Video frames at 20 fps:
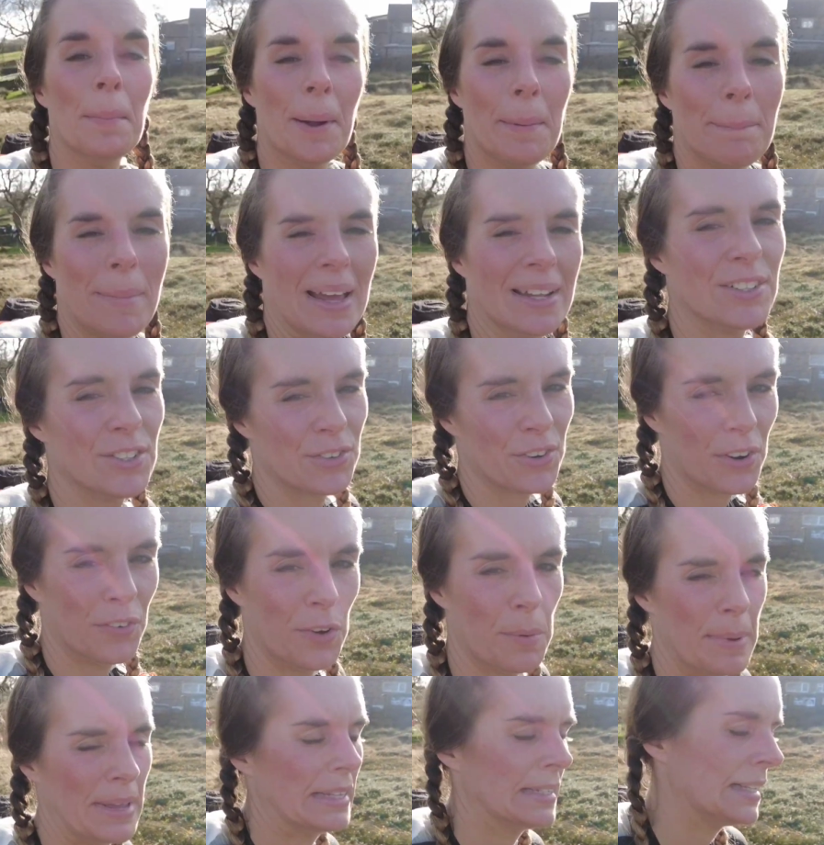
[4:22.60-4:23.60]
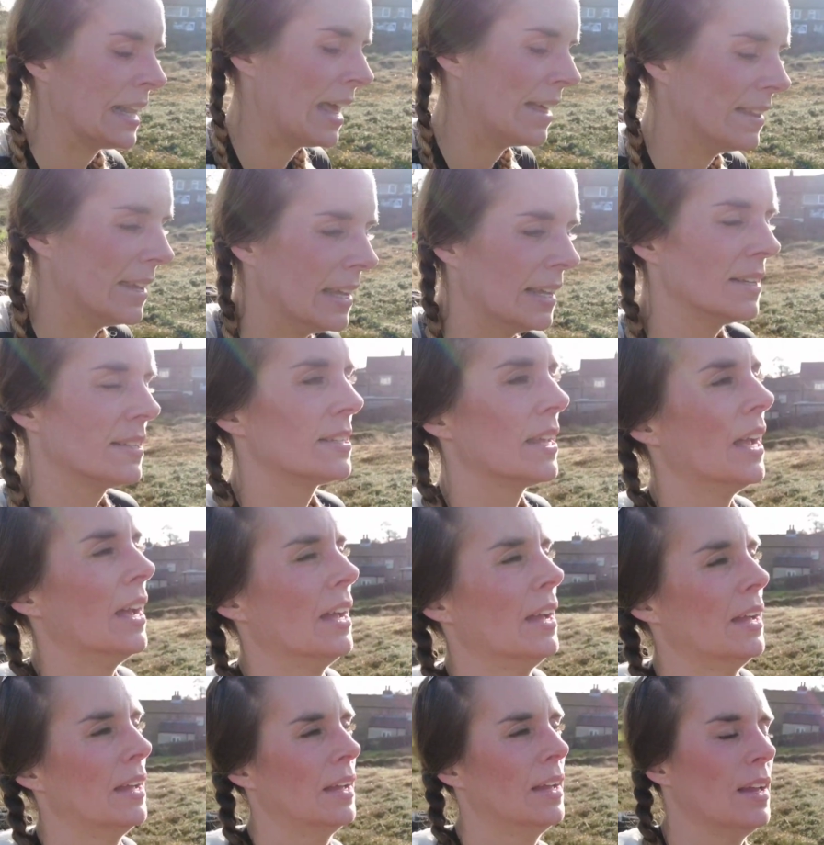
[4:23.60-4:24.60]
My mantra for bits like this
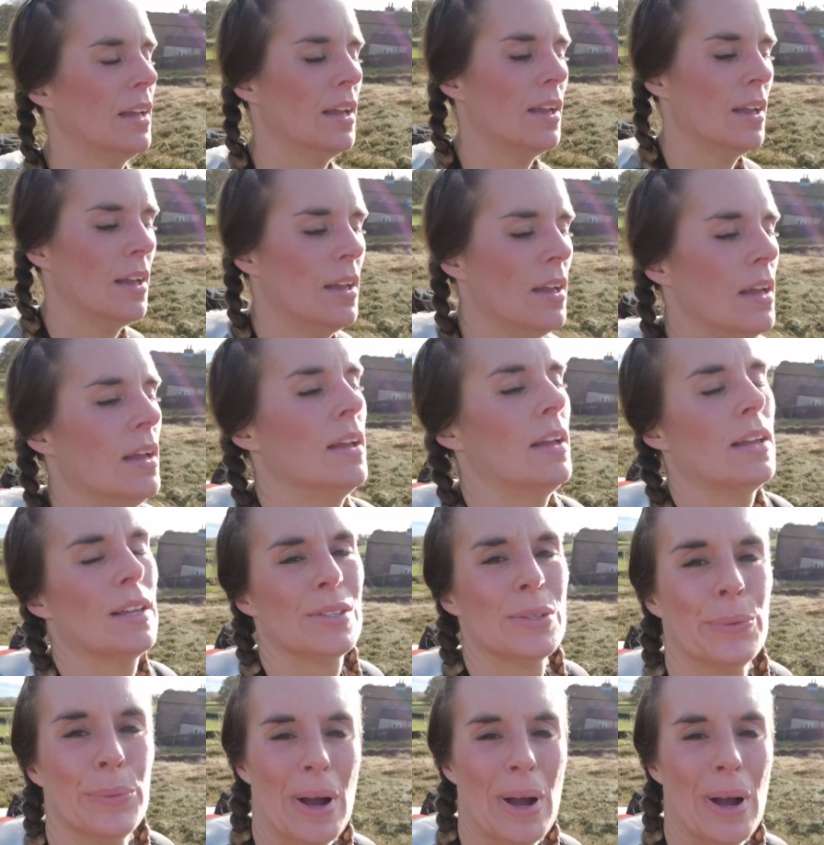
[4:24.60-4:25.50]
is